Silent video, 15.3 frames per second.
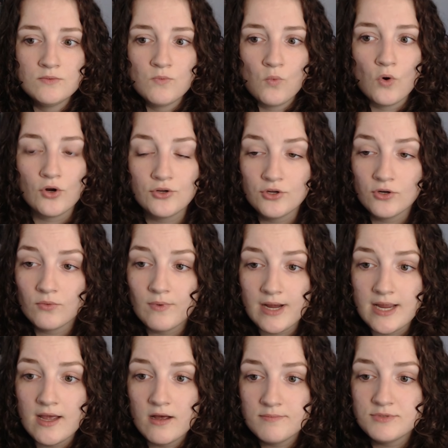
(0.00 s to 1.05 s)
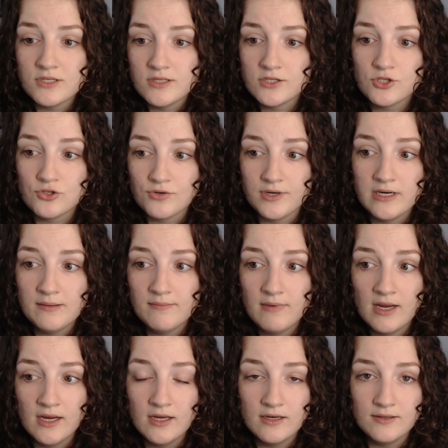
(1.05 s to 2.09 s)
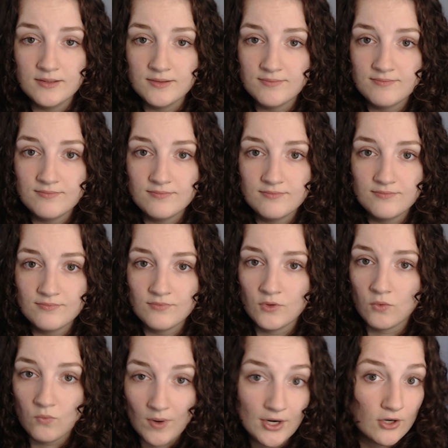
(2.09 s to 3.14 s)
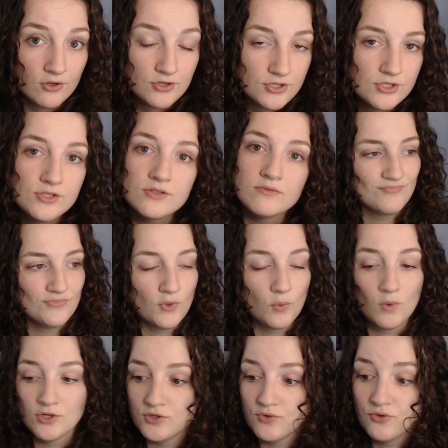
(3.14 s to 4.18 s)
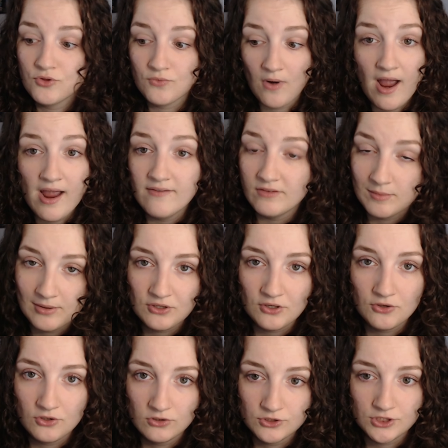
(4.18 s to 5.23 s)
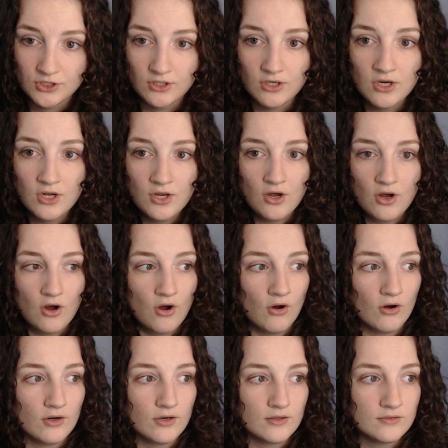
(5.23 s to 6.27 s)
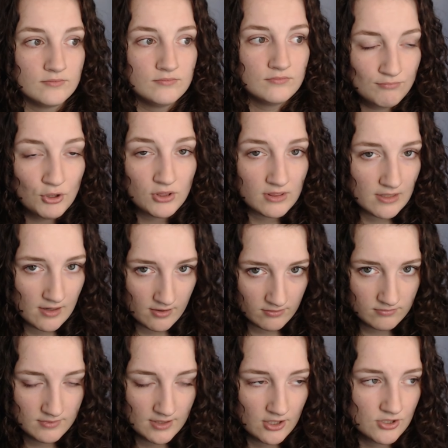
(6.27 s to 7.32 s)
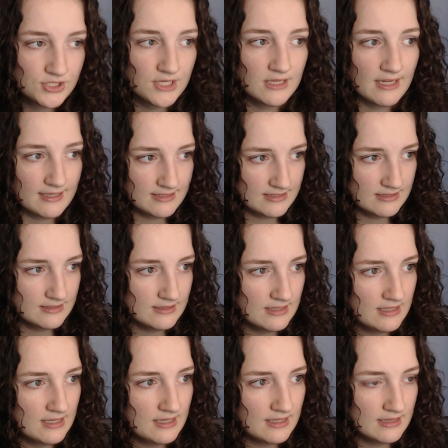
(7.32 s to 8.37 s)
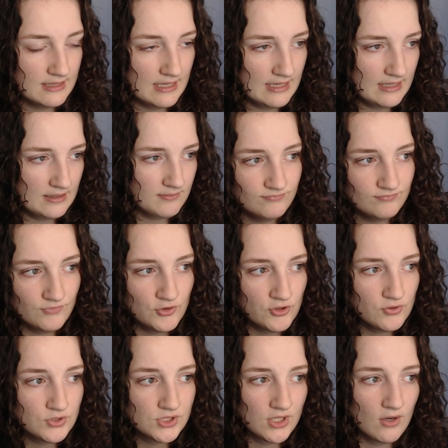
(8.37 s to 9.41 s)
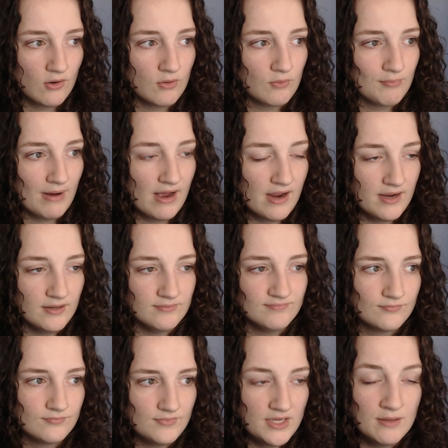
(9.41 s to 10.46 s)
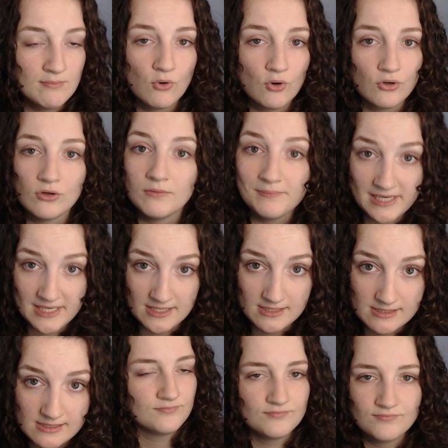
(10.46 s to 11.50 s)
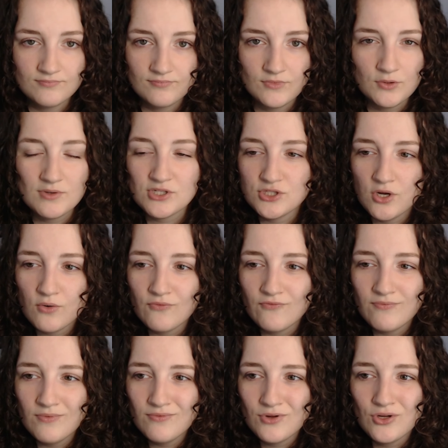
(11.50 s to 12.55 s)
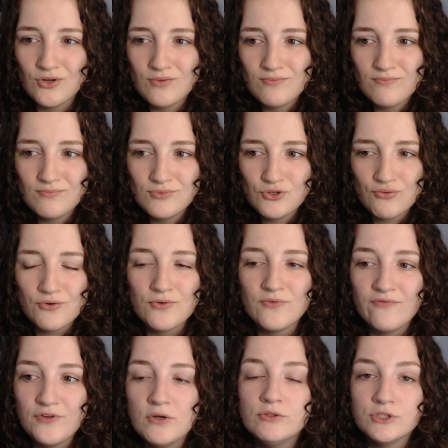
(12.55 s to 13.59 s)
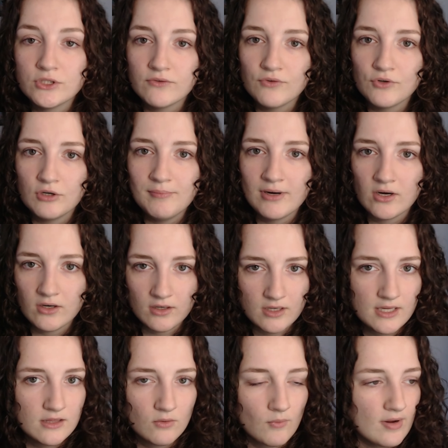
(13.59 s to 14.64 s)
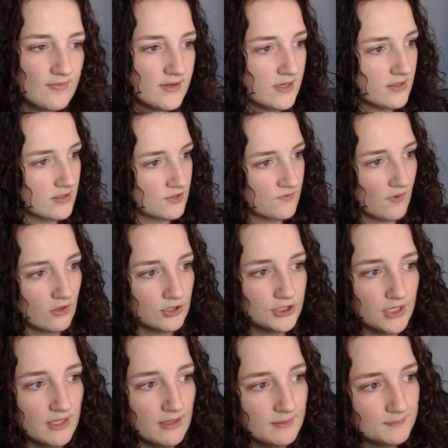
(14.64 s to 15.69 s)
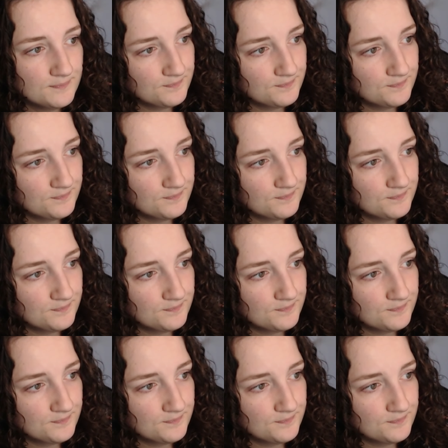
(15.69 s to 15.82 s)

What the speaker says: work your way up to this dream, and the winners, the ones who thrive in American culture, are put there. They're selected. They do so by immoral means. There is no true future for America in the way that it is functioning.